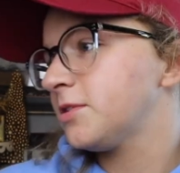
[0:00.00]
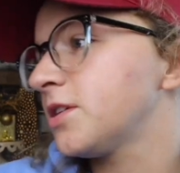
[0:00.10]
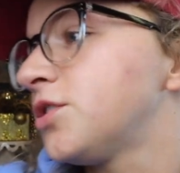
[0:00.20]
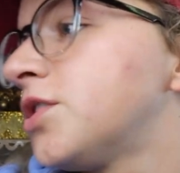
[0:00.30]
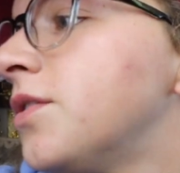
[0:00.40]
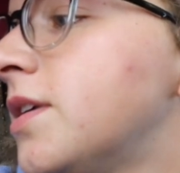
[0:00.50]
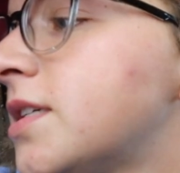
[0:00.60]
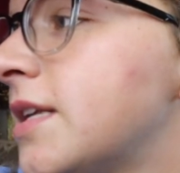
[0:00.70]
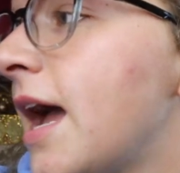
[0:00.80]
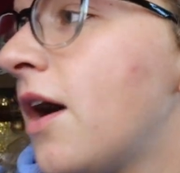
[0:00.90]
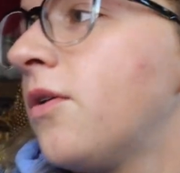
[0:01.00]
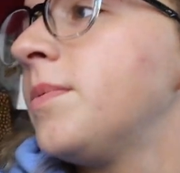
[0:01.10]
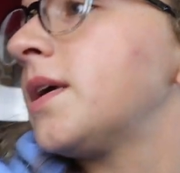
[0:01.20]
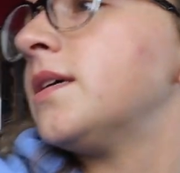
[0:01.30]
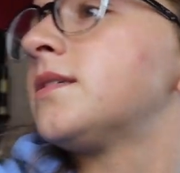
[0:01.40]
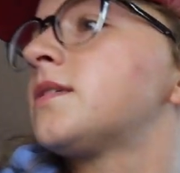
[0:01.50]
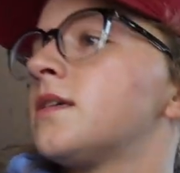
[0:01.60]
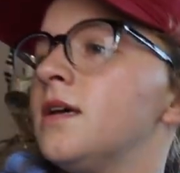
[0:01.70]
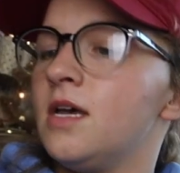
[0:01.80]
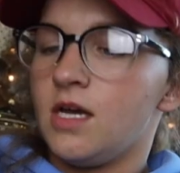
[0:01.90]
just gonna show this now because
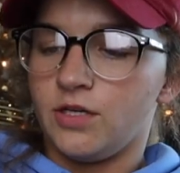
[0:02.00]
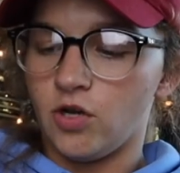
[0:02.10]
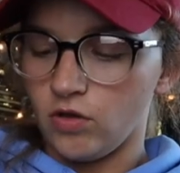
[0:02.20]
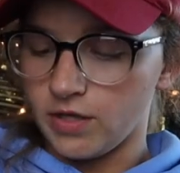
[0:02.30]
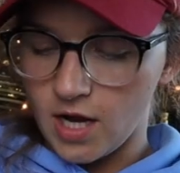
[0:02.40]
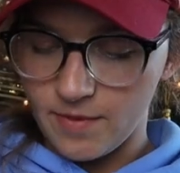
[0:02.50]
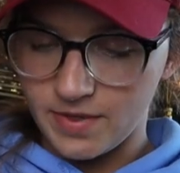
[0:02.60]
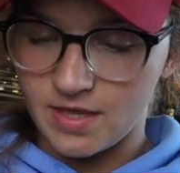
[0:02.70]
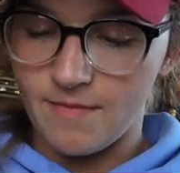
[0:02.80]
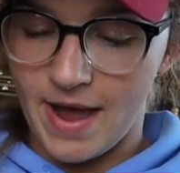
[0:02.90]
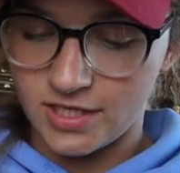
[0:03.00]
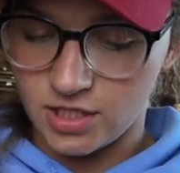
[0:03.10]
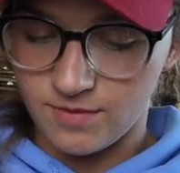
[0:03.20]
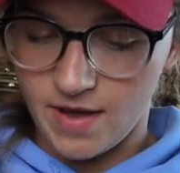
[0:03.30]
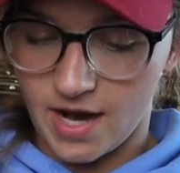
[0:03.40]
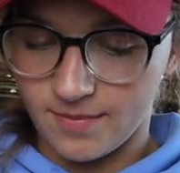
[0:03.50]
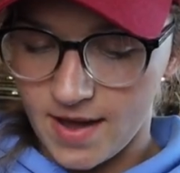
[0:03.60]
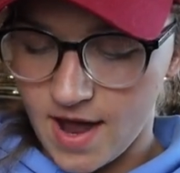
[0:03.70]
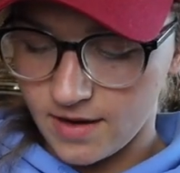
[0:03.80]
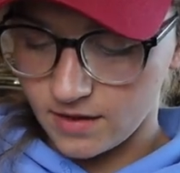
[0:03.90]
Nolan got me the matching
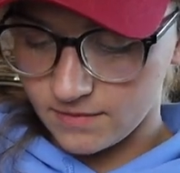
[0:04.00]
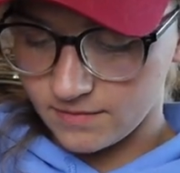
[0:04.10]
backpack.